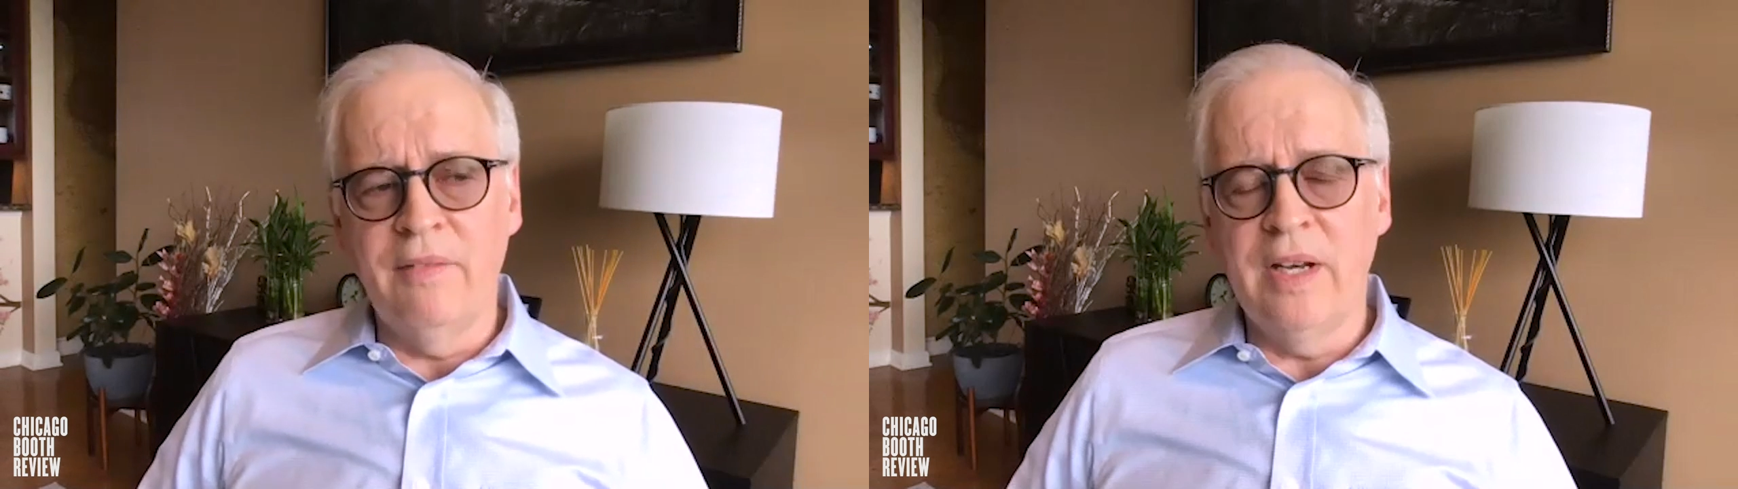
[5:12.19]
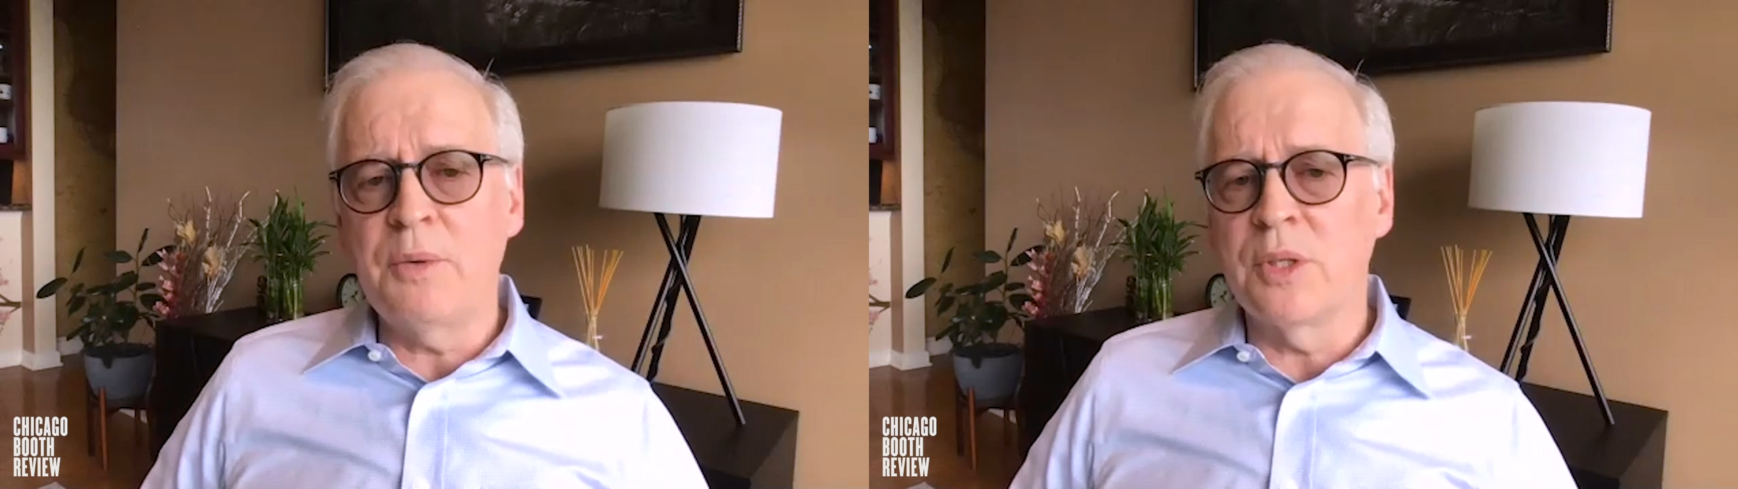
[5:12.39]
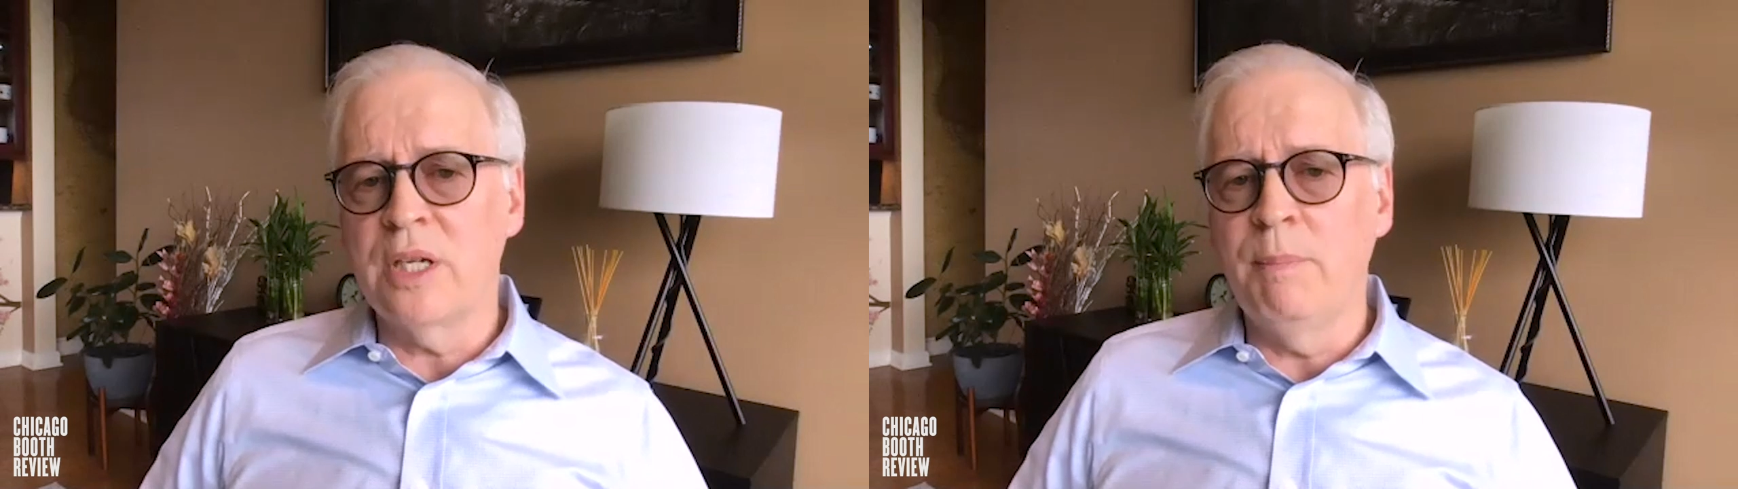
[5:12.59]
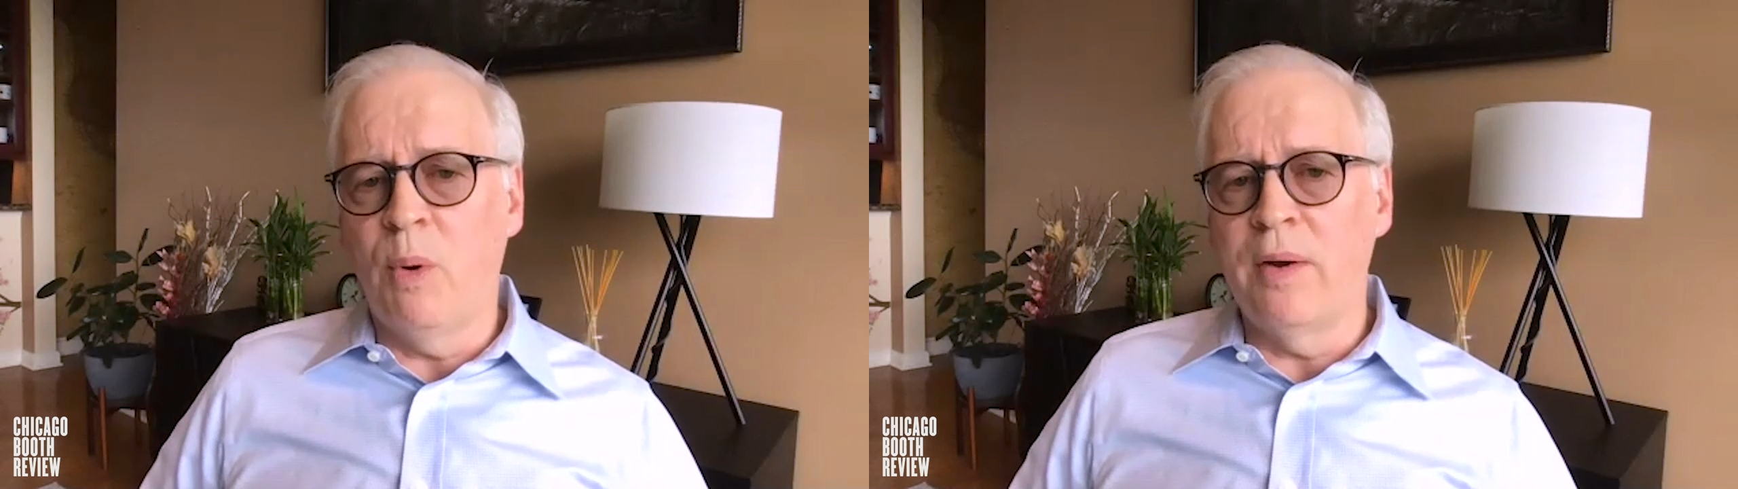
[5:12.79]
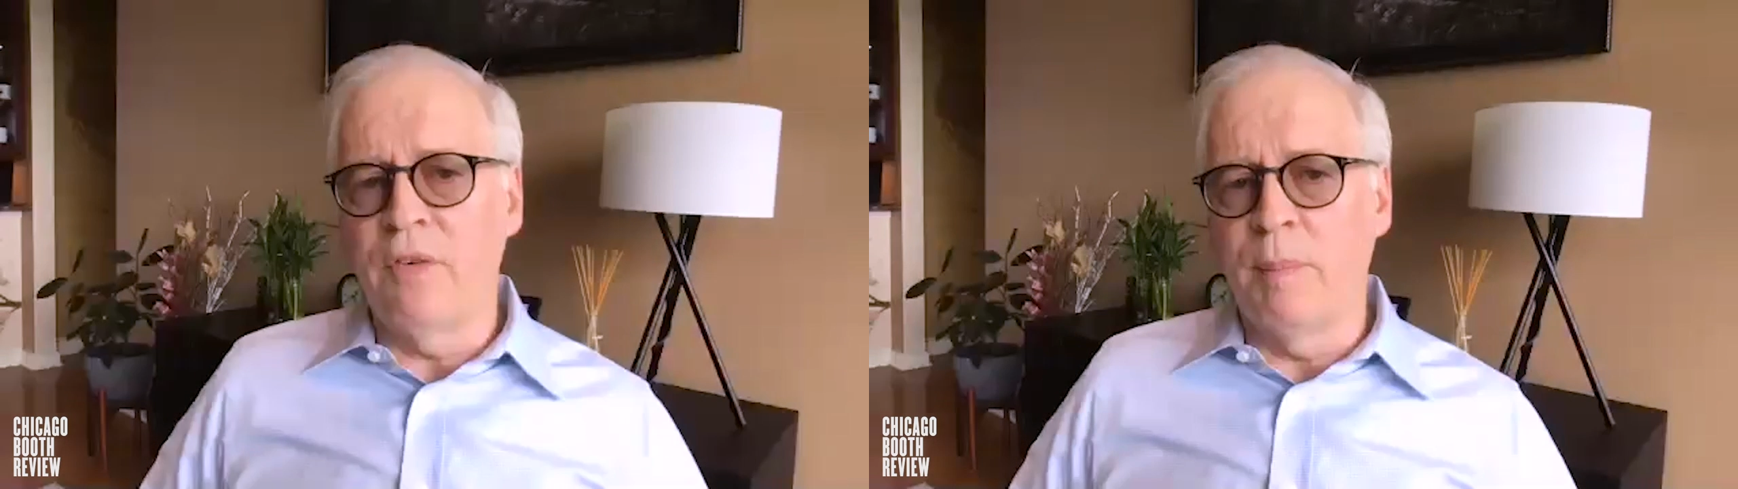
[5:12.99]
of an interesting
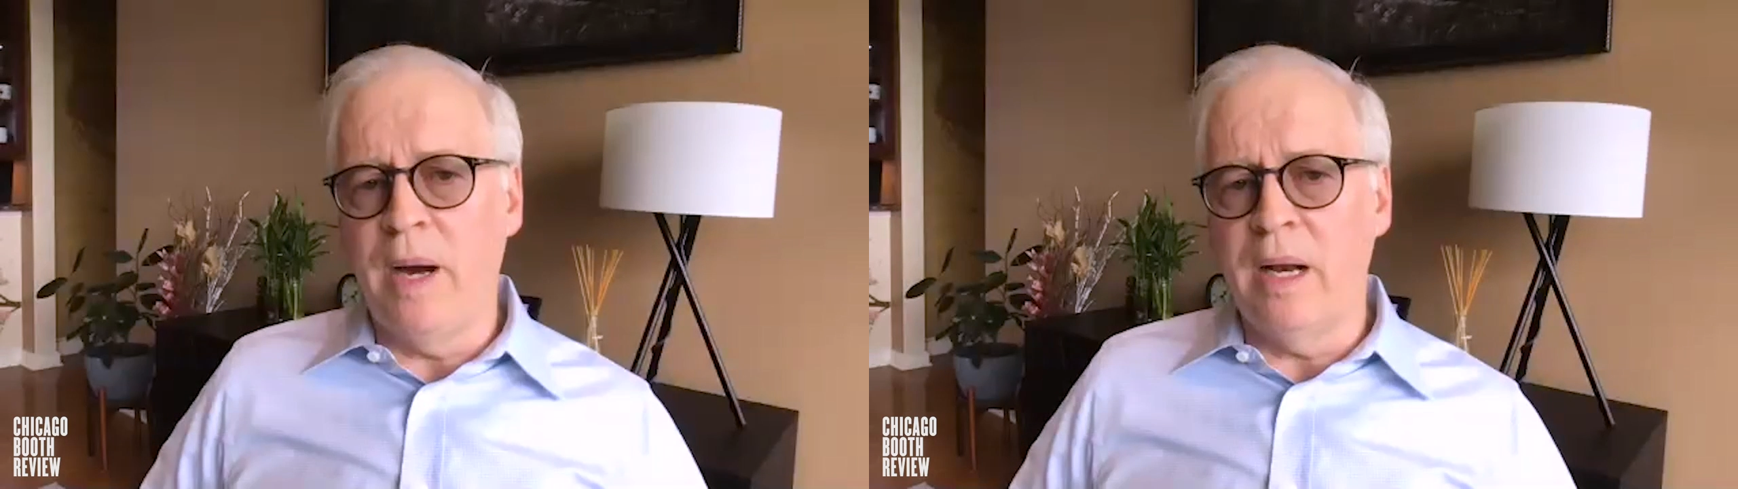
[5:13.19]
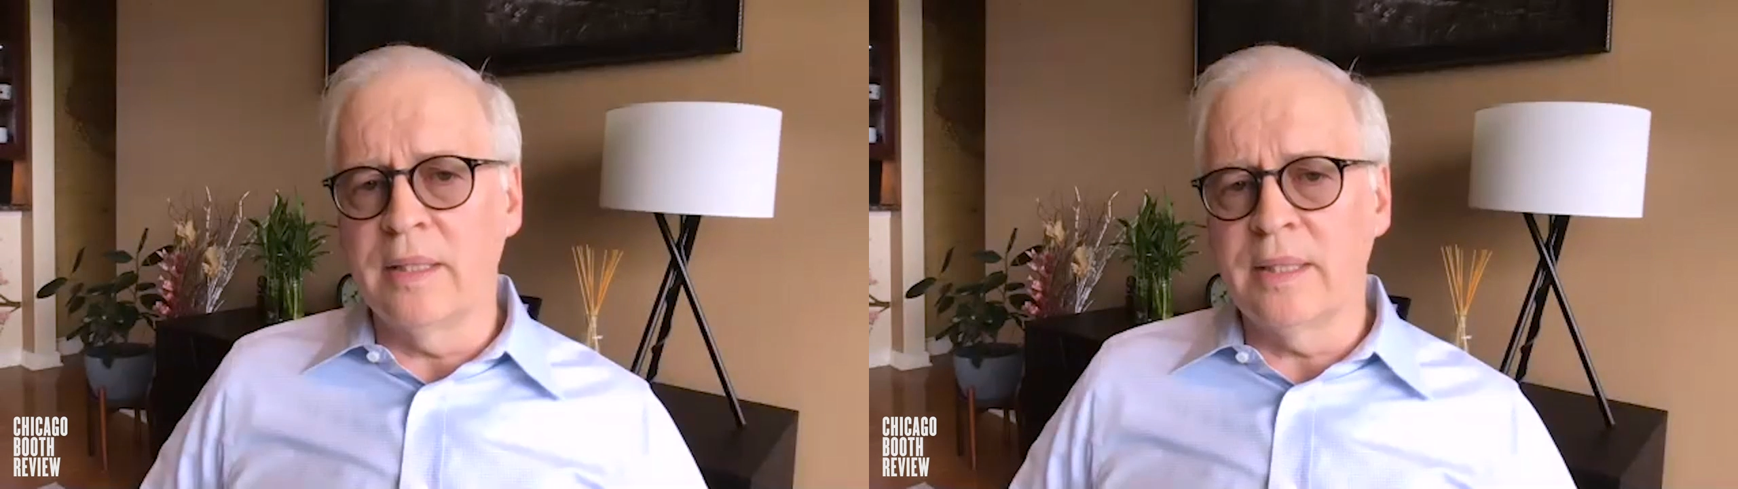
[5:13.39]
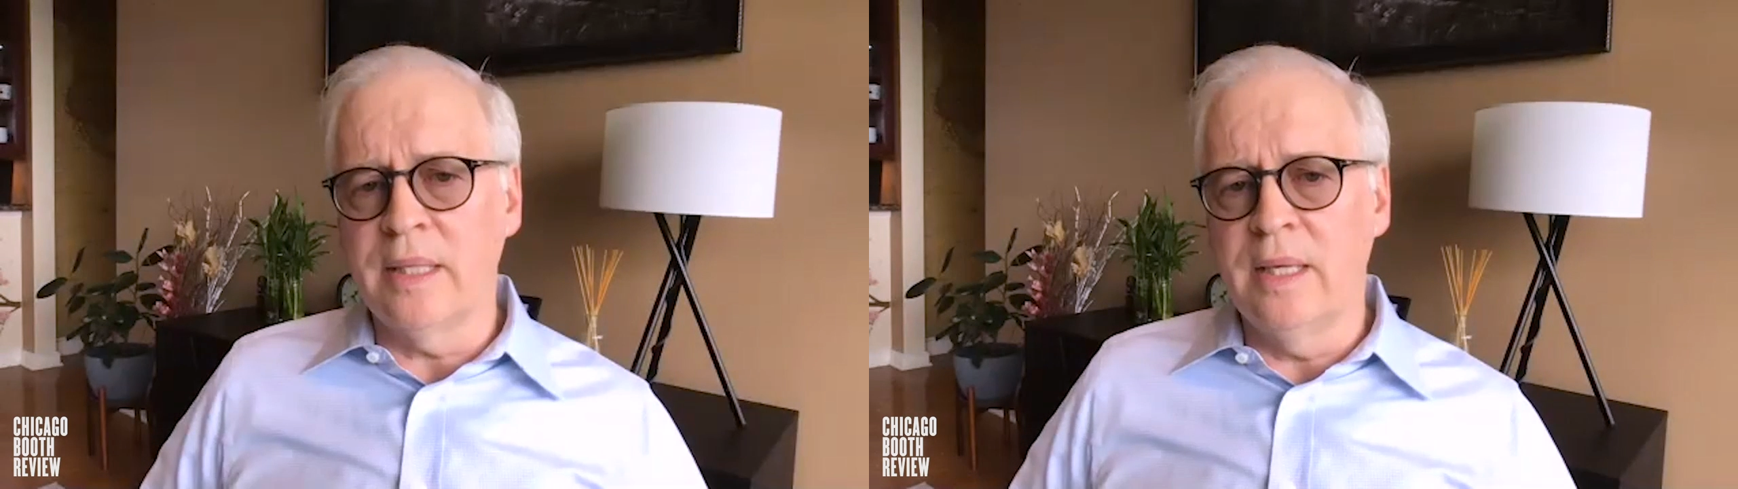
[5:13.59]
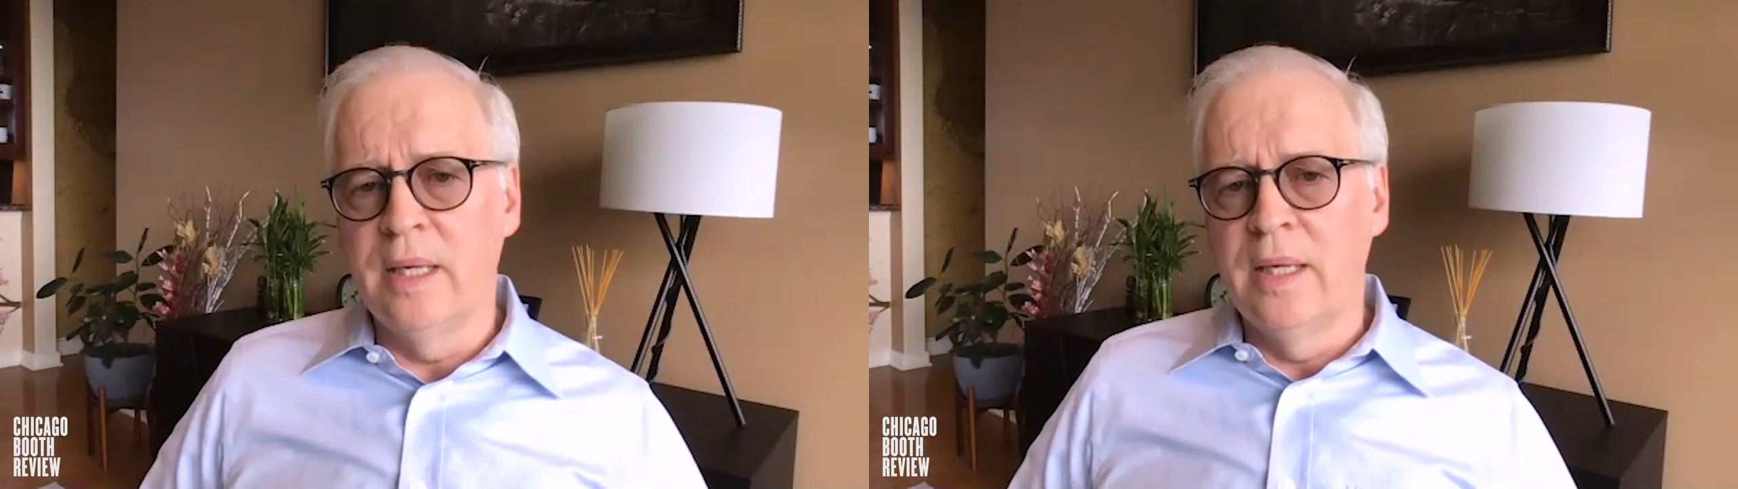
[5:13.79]
point for policy.